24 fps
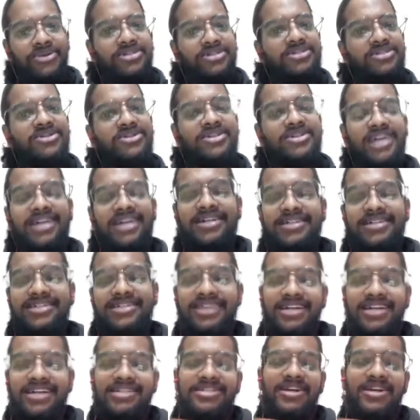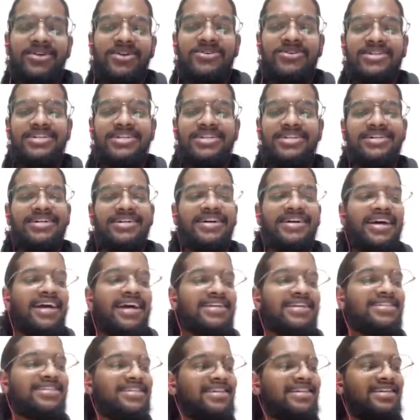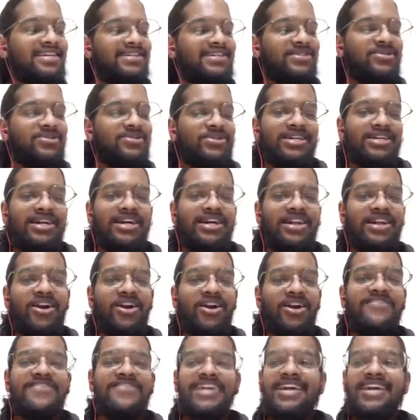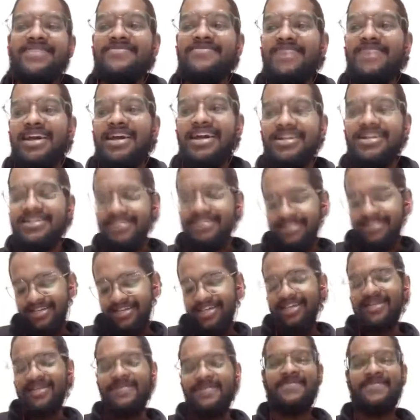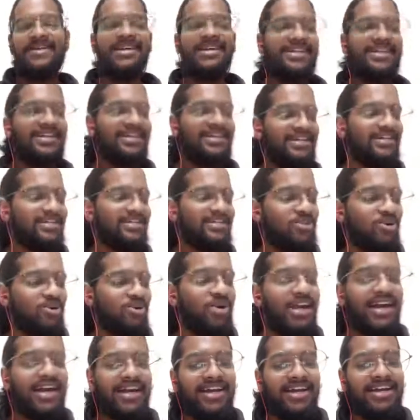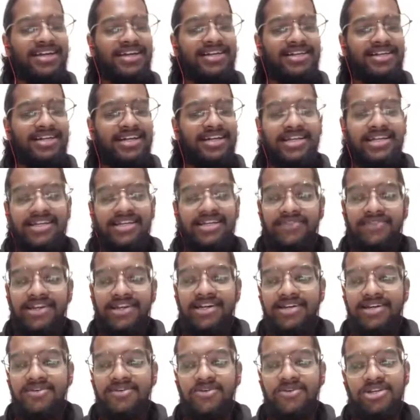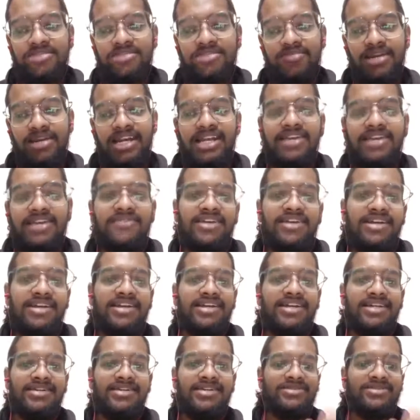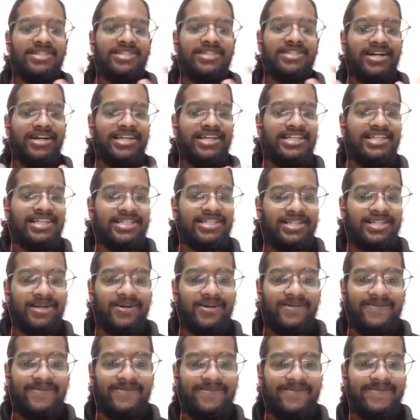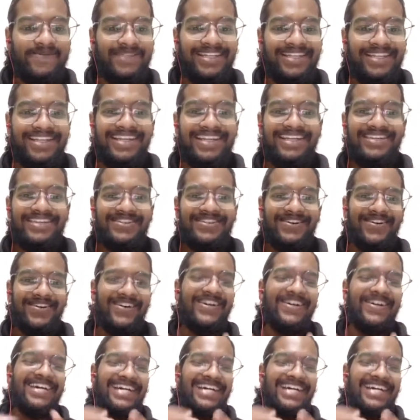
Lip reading: So that sound actually took a lot of time, and my throat literally was bleeding when I was learning that sound. So